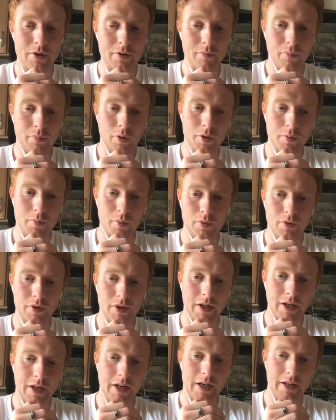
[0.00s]
possible to
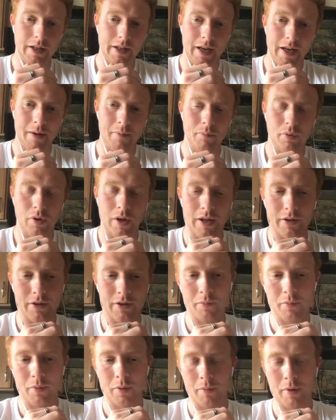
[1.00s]
create the game plan,
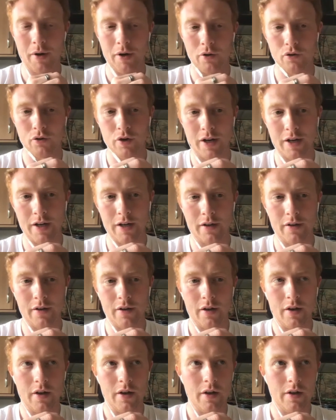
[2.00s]
to prepare training,
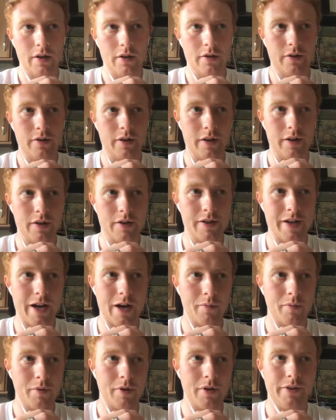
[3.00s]
to set
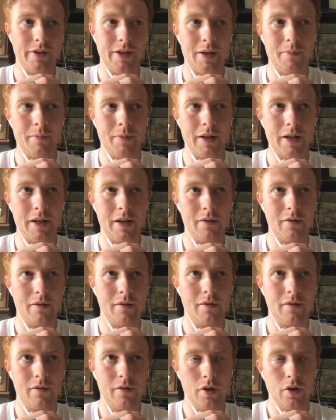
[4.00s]
up the team, and then
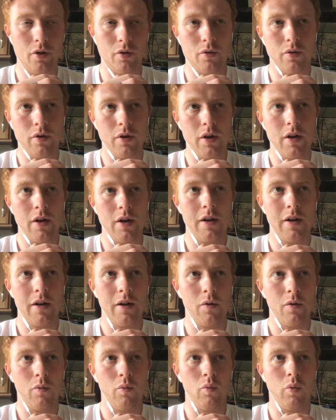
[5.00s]

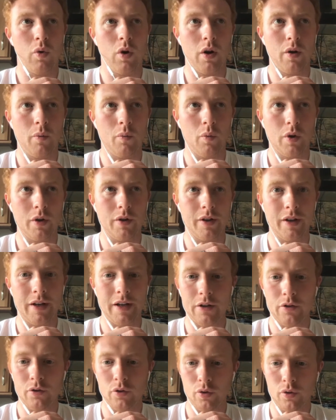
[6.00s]
what do
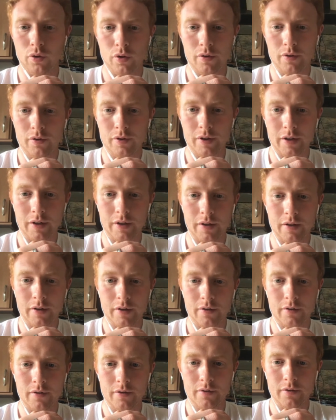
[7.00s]
they do to
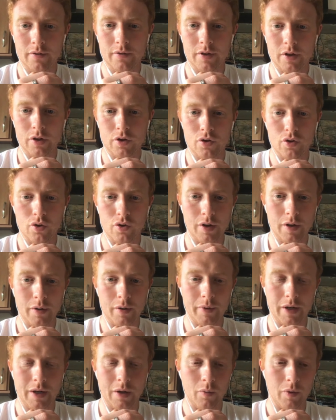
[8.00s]
ensure that
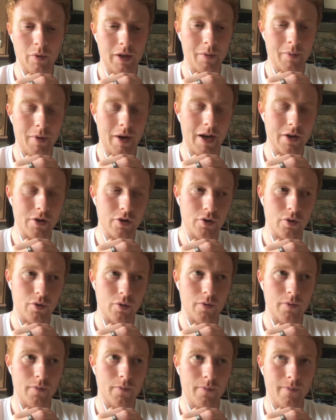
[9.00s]
we can win the match.
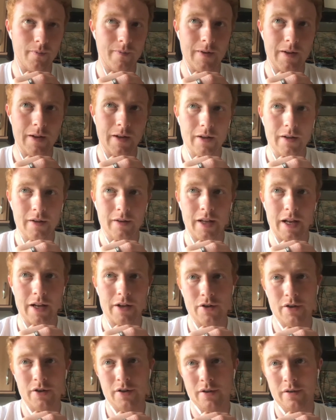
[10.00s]
So
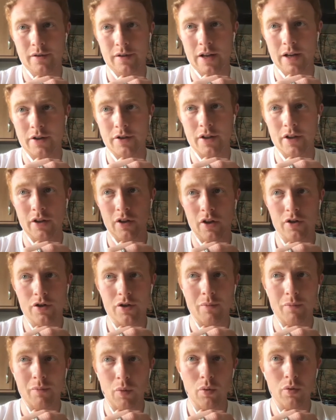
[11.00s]
that's the nuts
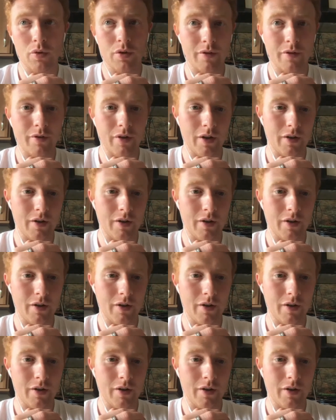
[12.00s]
and bolts of it.